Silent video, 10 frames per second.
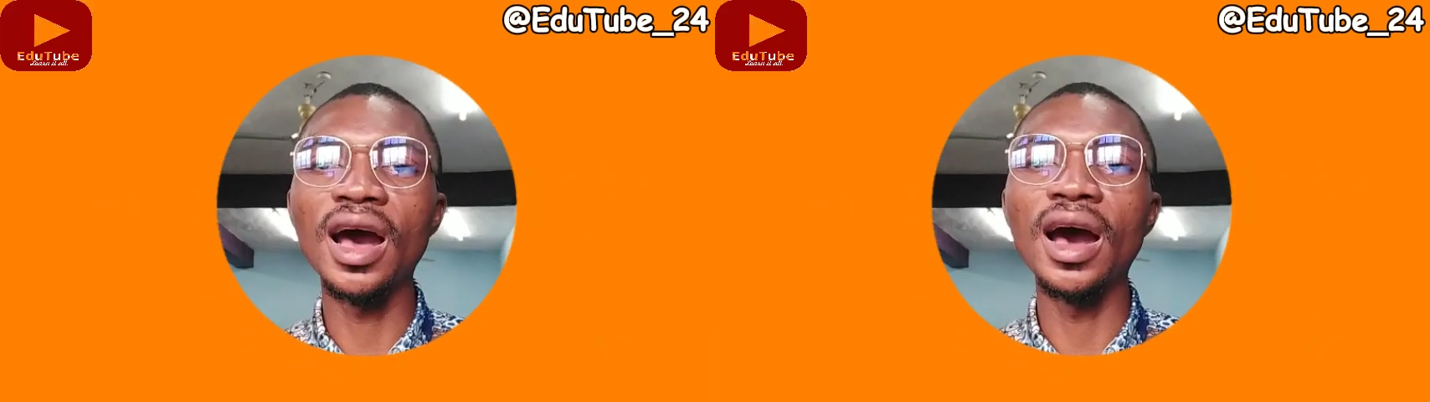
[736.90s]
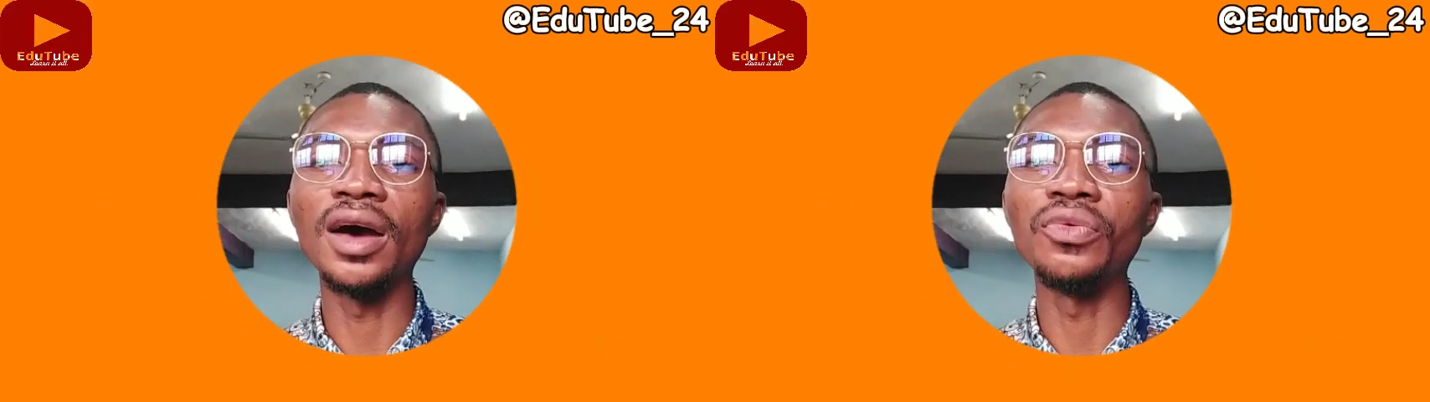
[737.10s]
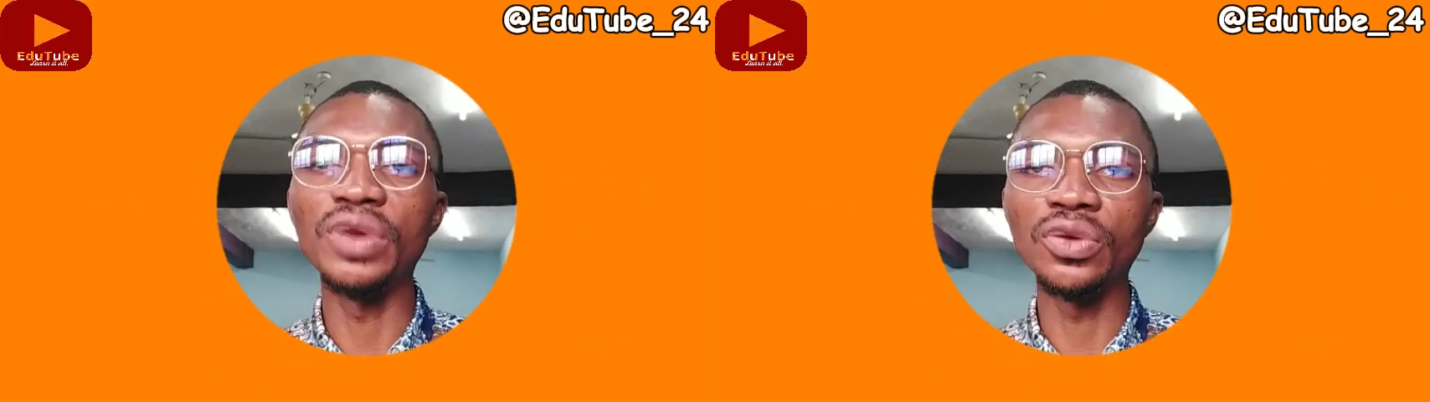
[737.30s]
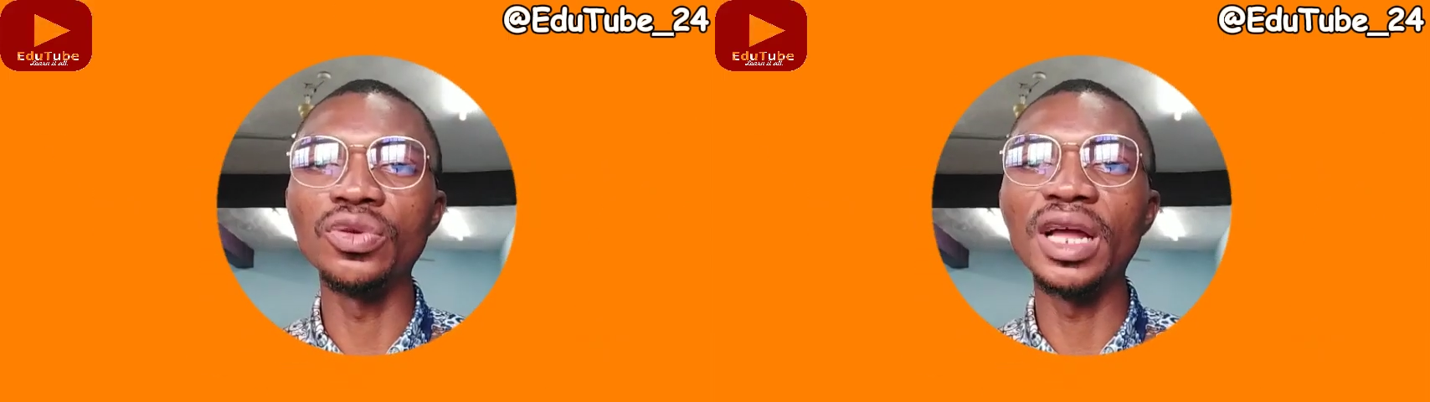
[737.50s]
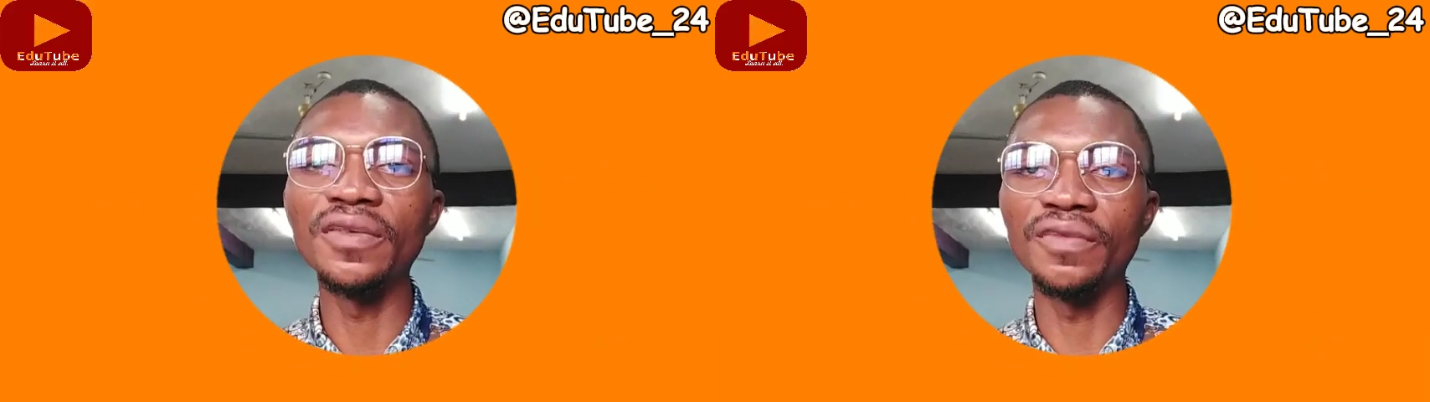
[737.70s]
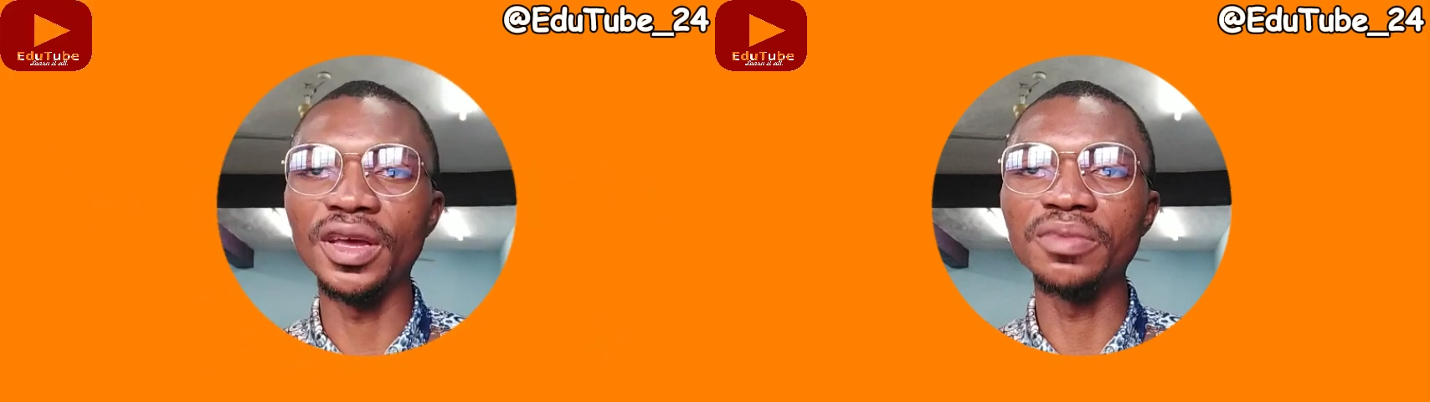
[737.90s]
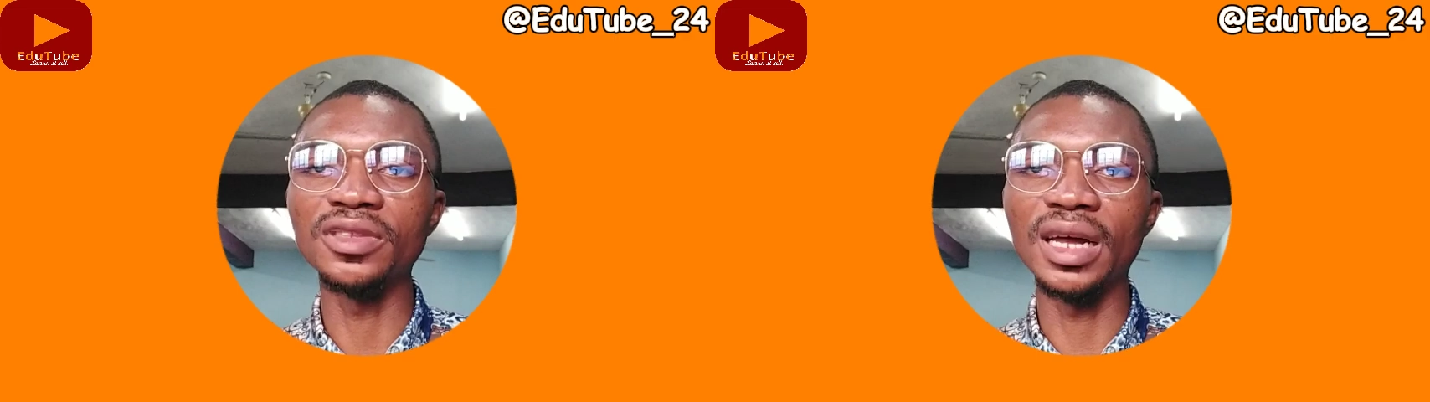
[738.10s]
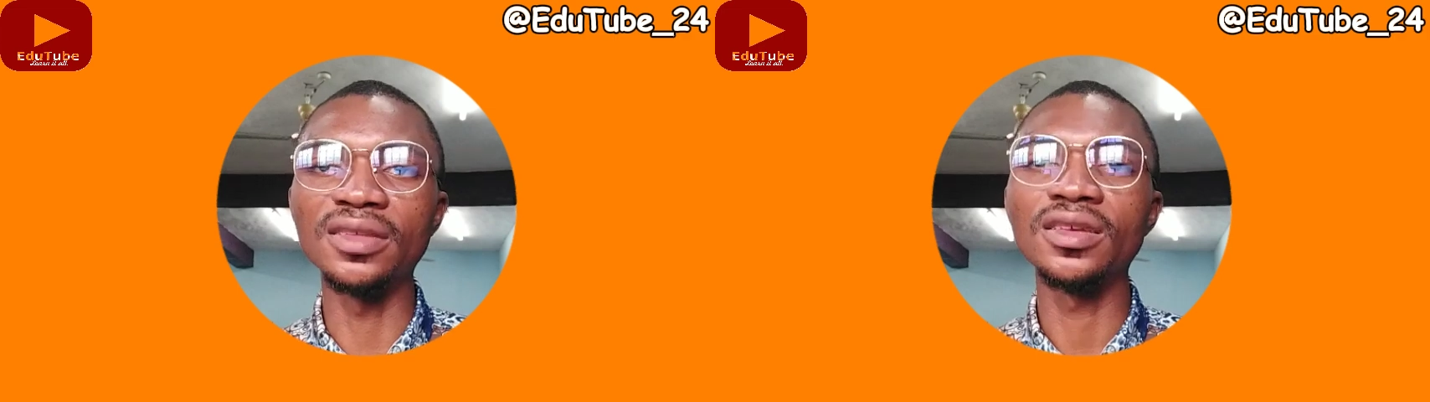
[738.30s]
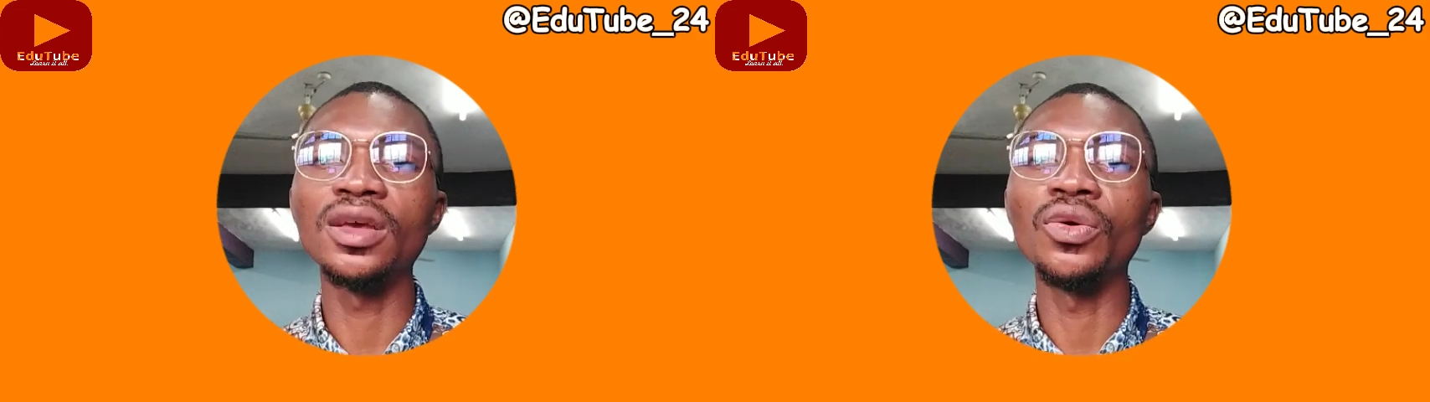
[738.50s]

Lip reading: are regular verbs that